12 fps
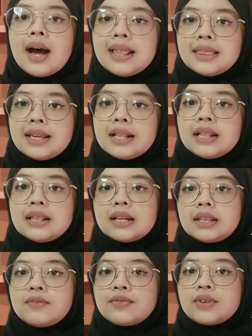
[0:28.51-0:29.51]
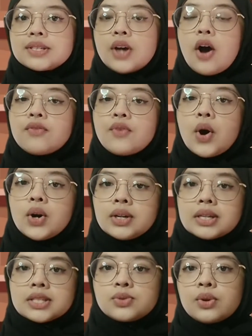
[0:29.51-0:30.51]
until 31st of
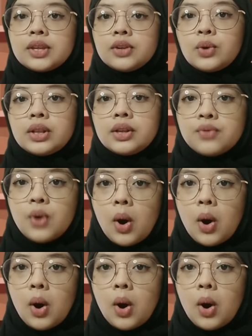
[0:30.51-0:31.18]
August 2024.